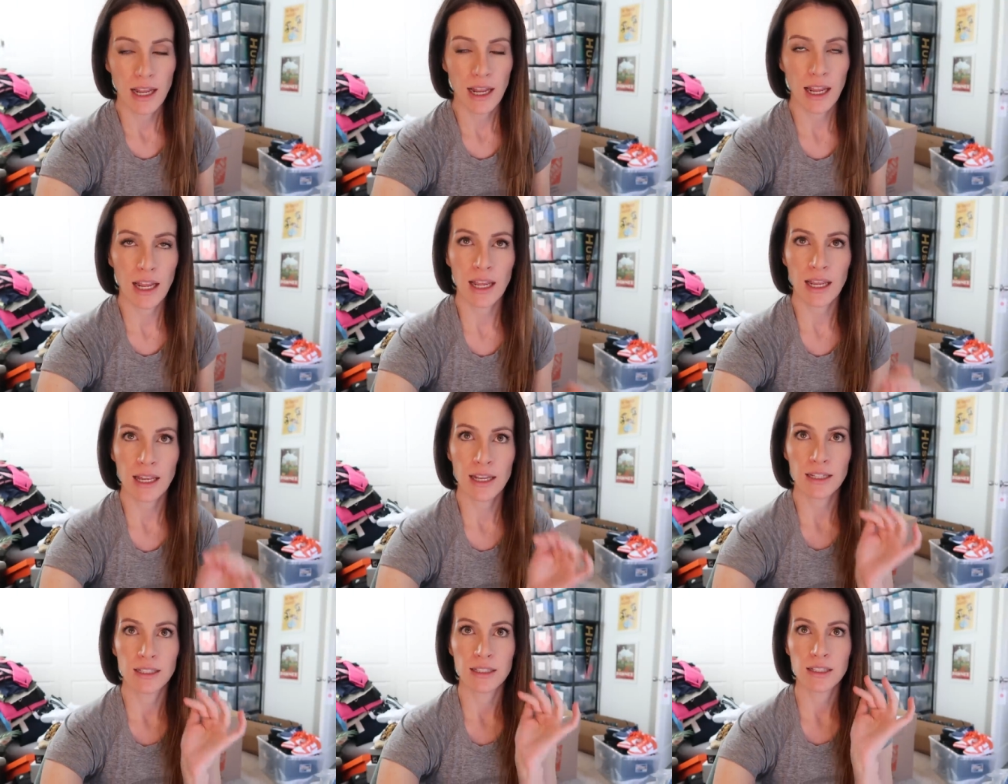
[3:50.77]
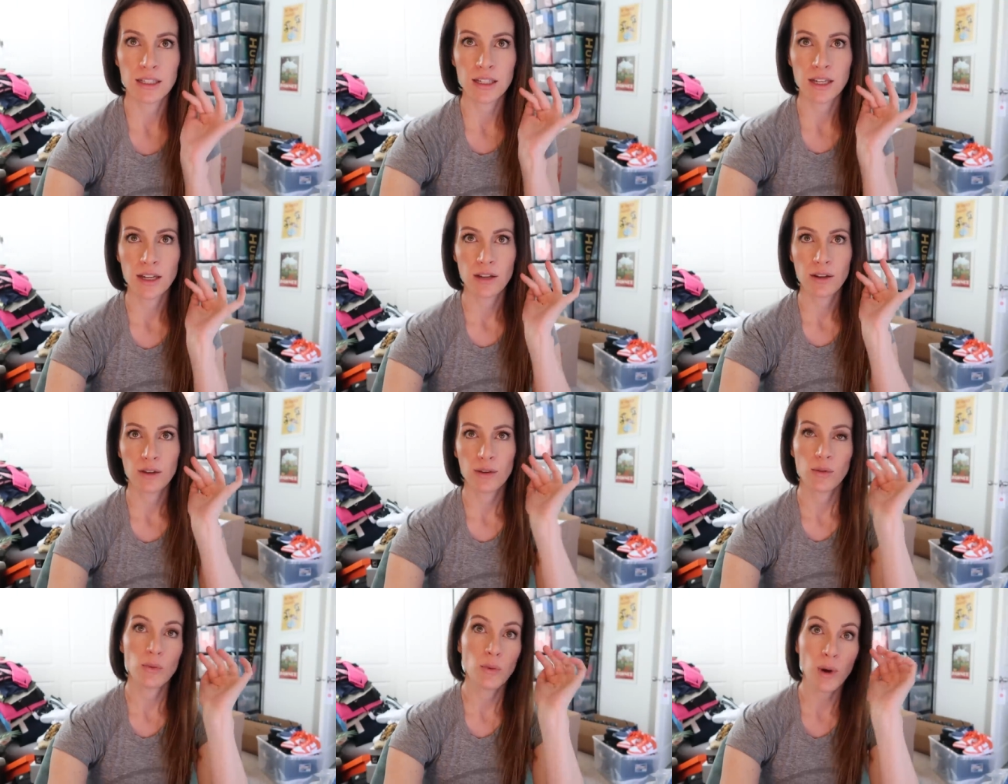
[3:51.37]
and
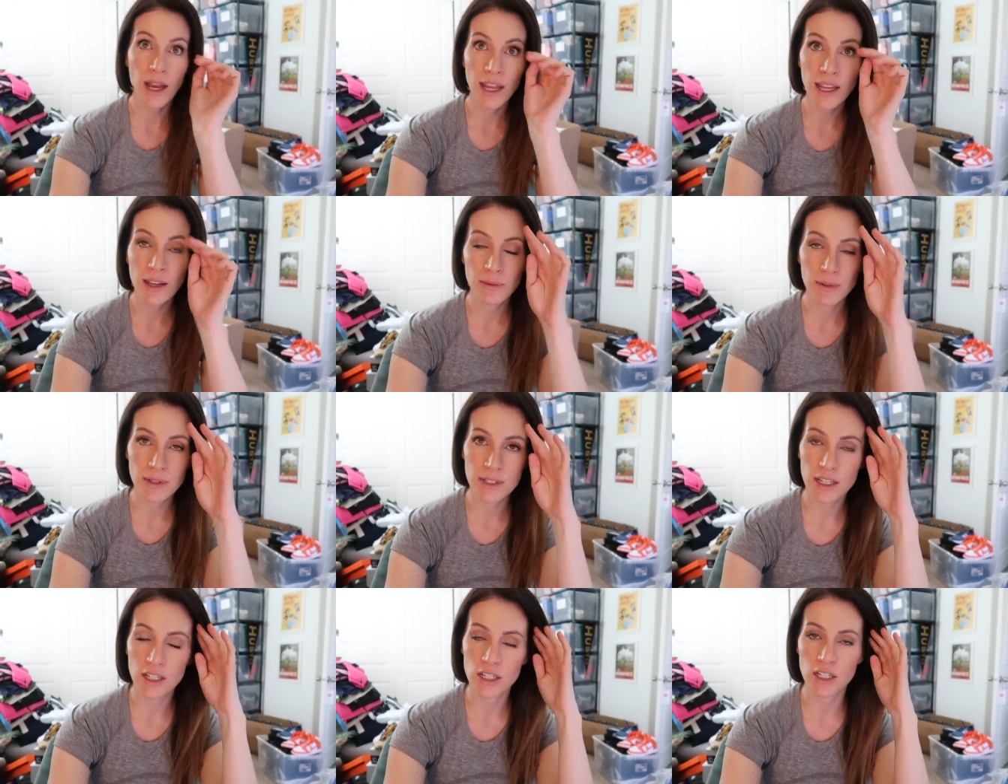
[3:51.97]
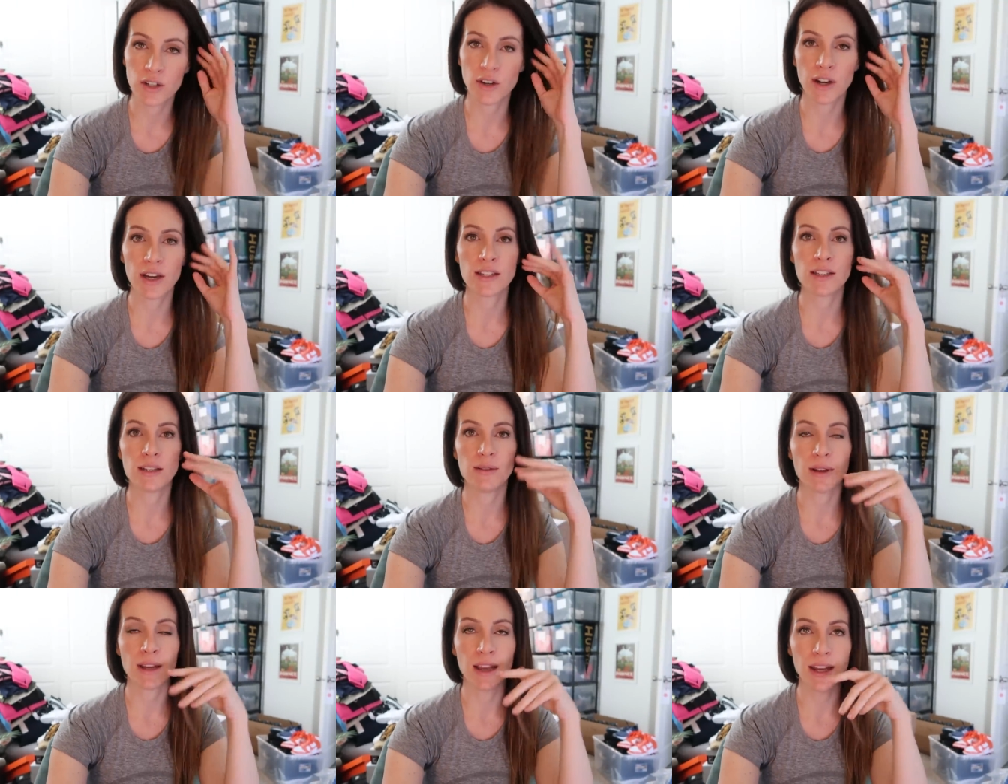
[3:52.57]
why it was such a
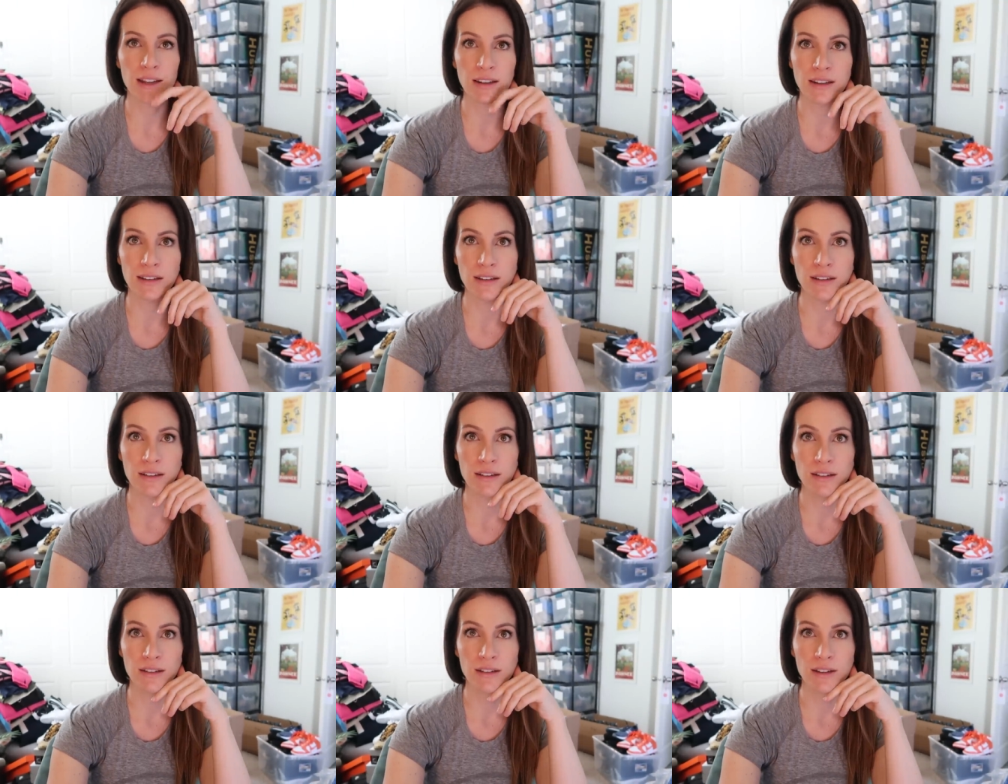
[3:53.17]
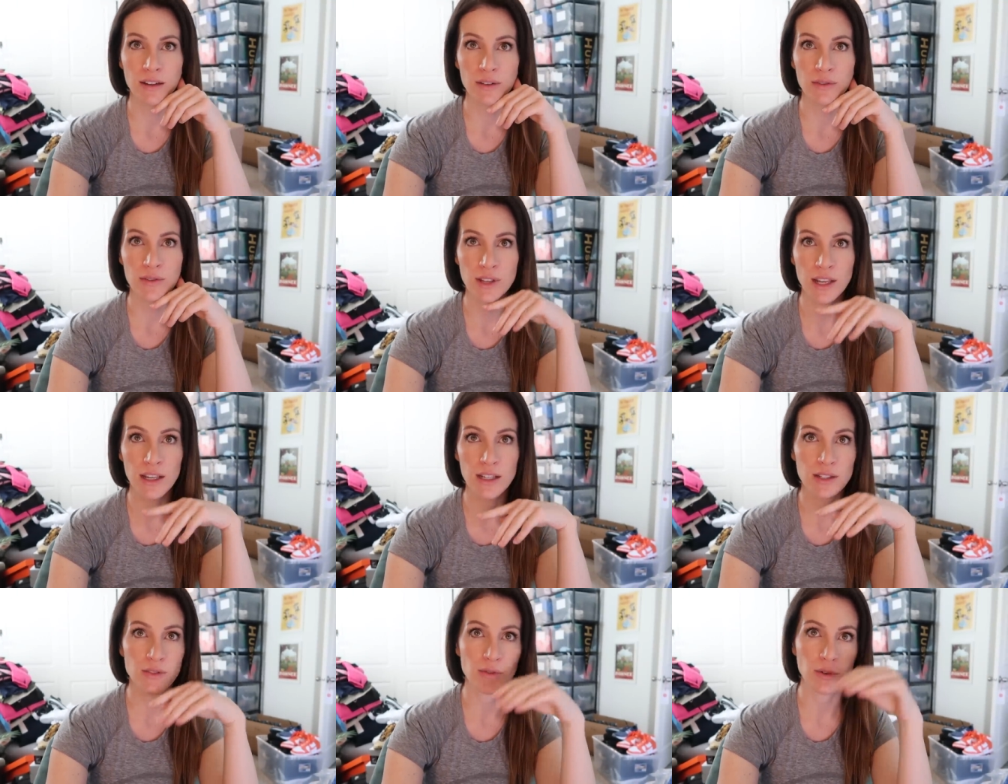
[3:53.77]
crazy weekend of
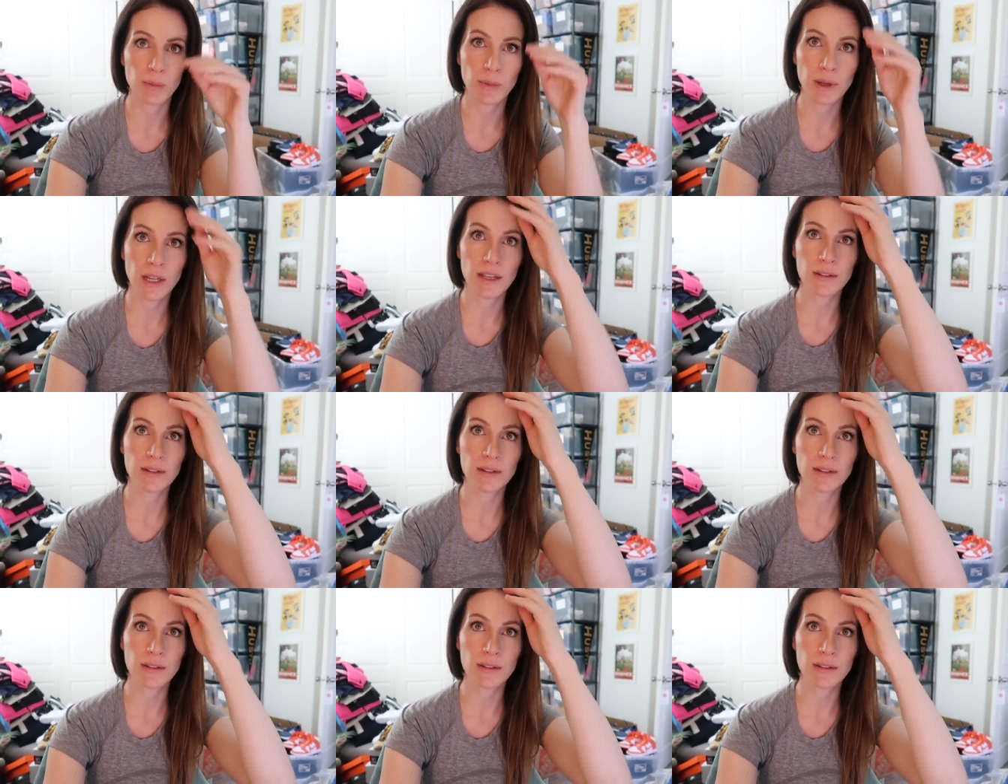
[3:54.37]
sales for me.